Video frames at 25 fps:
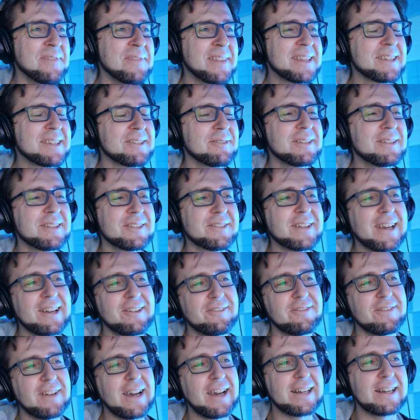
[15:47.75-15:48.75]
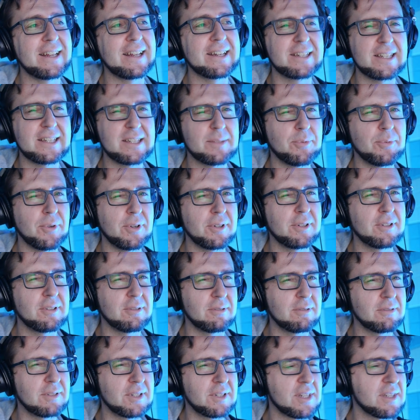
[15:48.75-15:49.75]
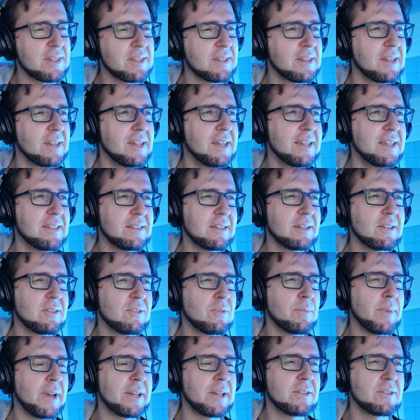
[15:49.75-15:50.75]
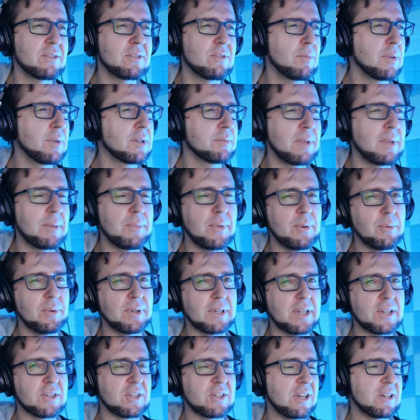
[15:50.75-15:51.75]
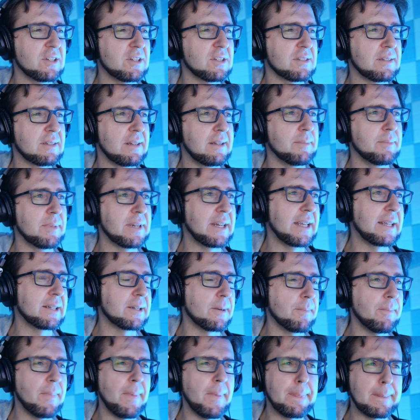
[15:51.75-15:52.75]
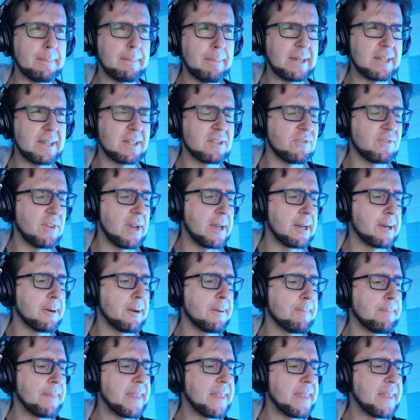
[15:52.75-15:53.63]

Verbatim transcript: So it's kind of fine at this point to just set it to minus 2, but maybe we're going to change this a little bit later. But it's fine, right?